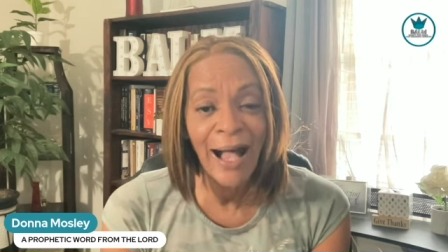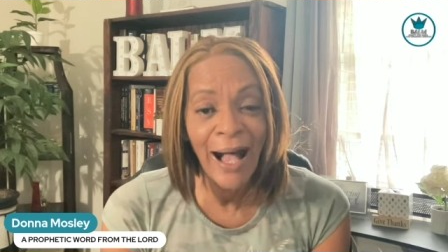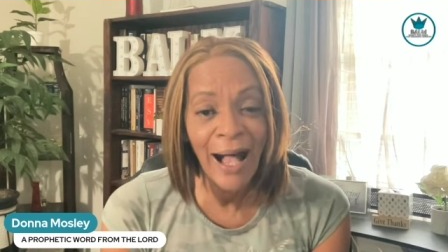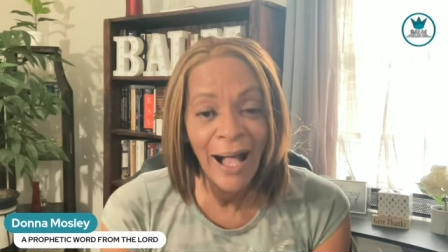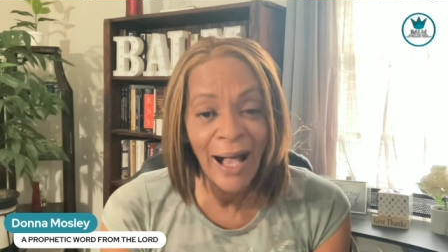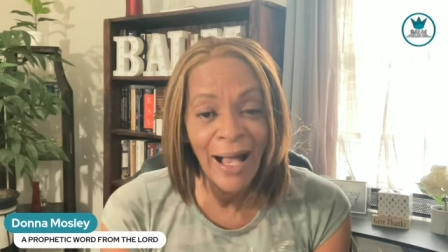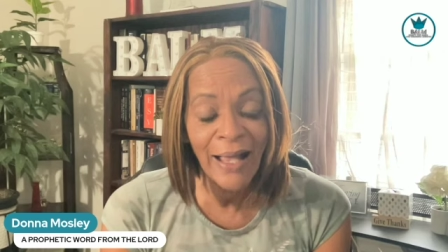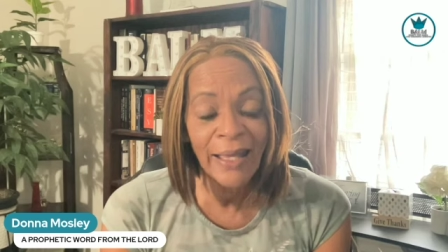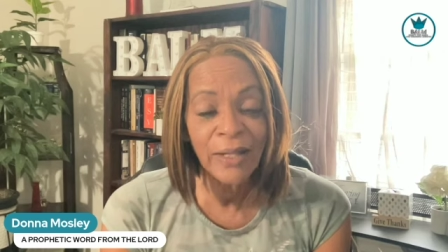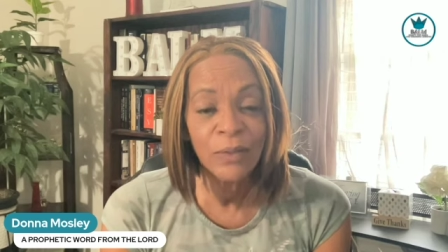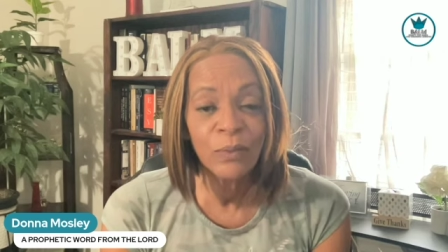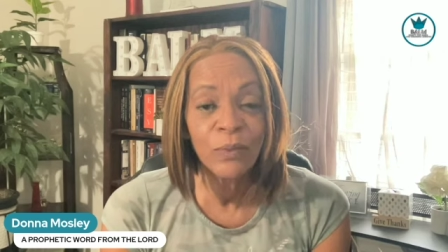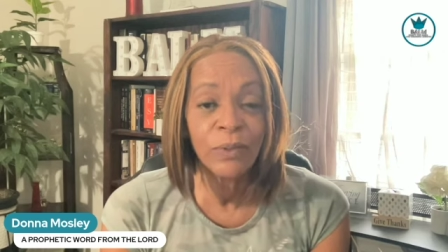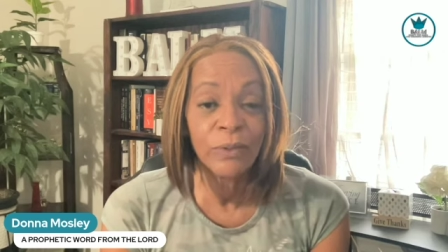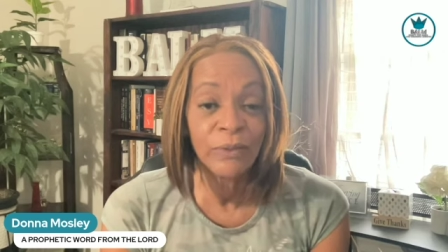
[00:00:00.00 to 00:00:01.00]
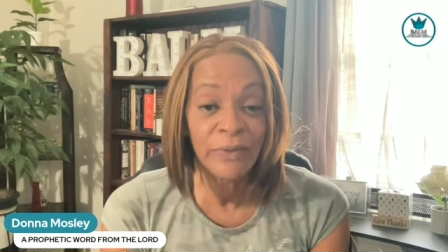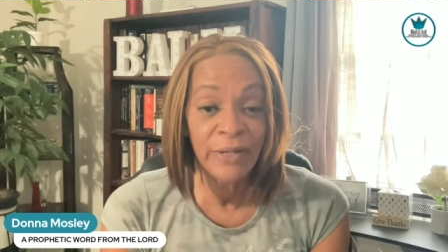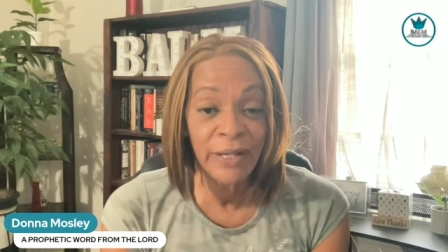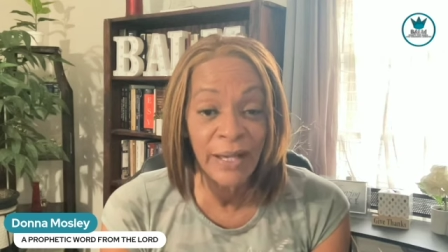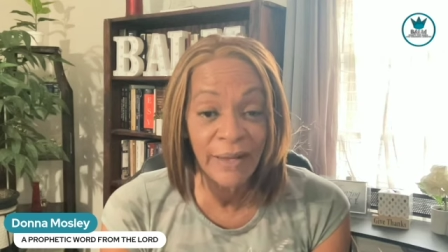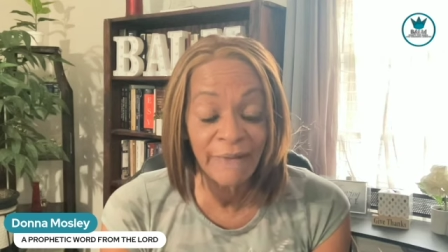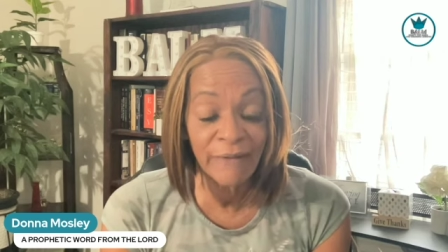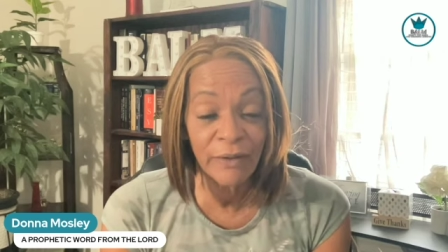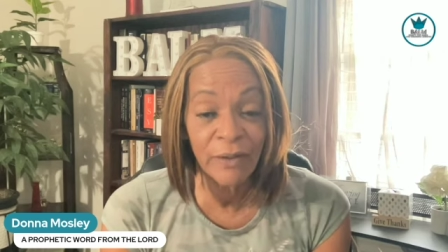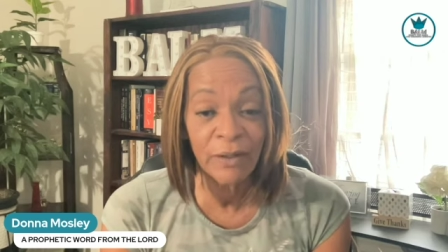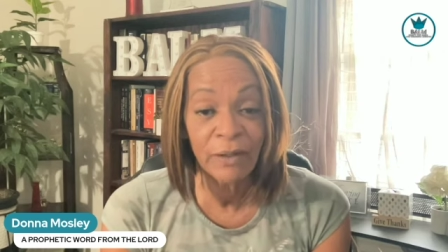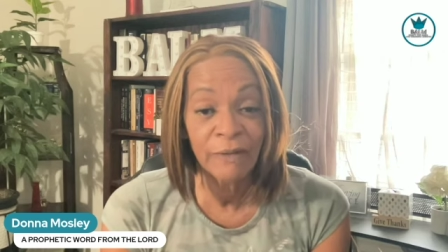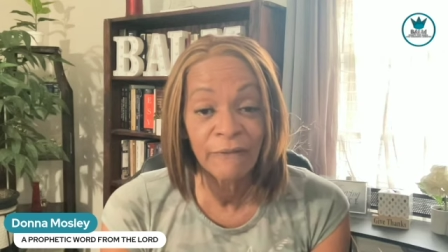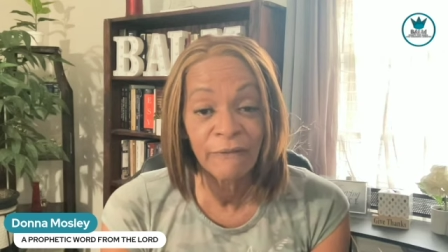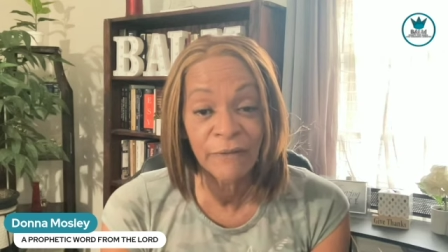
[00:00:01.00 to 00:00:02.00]
I will
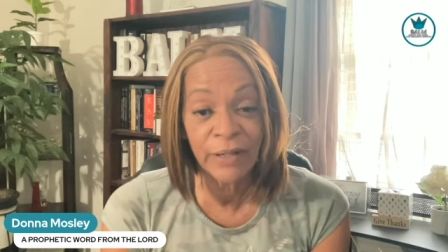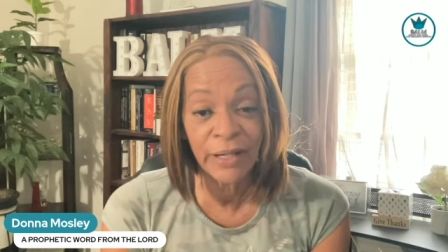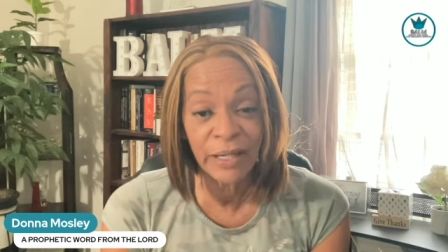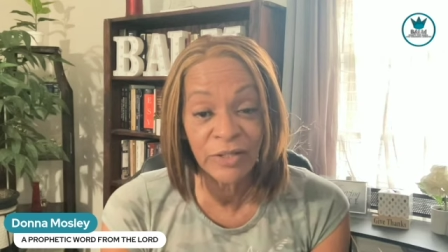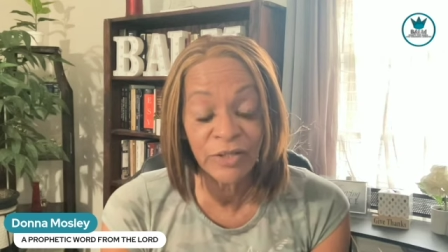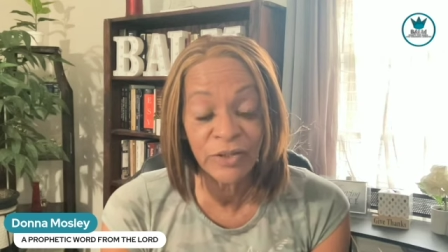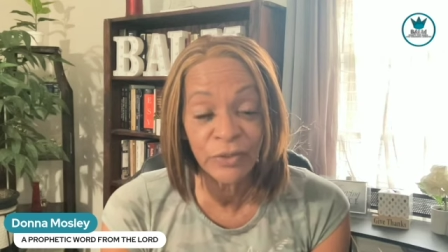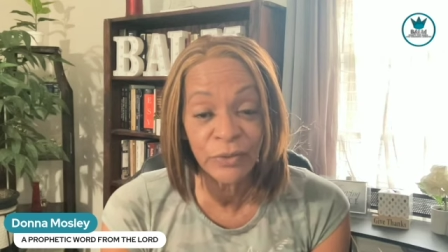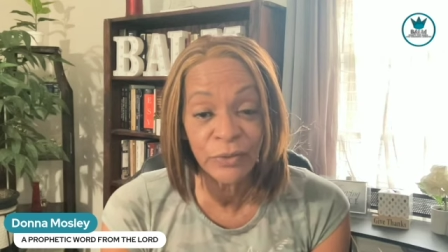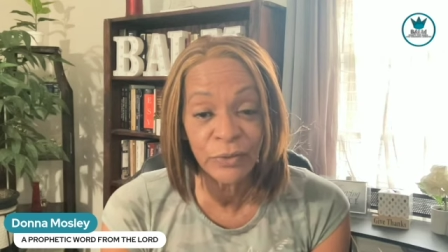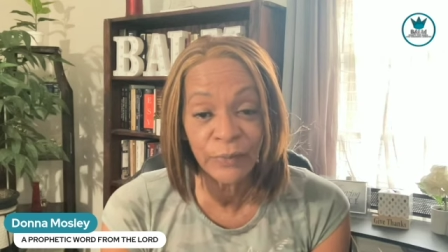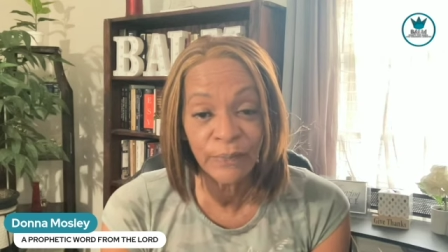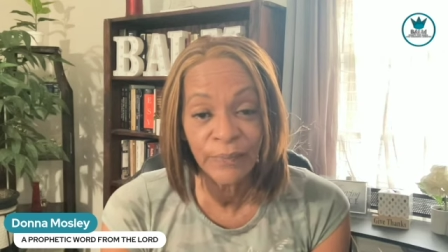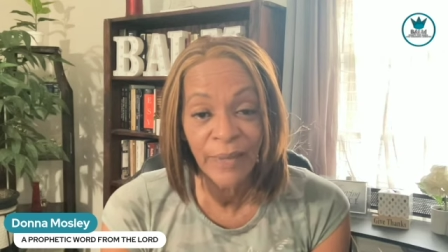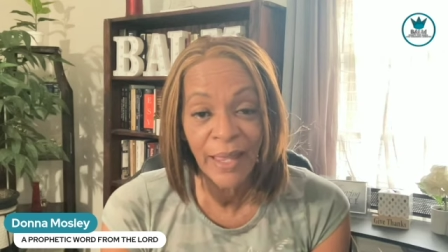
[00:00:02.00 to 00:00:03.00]
never forget you.